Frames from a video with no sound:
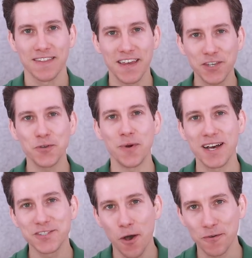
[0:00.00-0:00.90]
Thank you
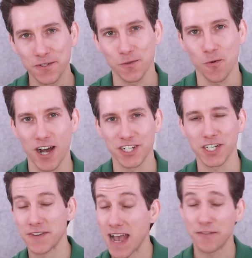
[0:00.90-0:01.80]
as always for
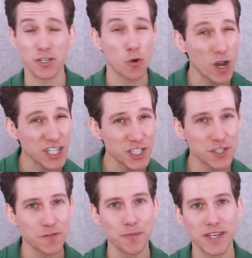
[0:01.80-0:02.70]
watching. If you have any
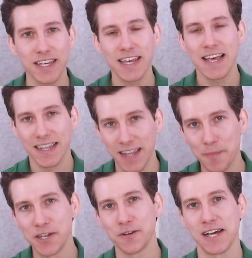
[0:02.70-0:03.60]
questions for me, let
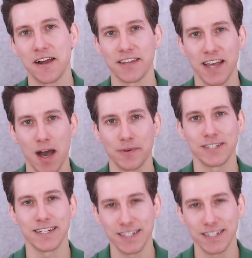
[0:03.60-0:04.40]
me know down in the comments.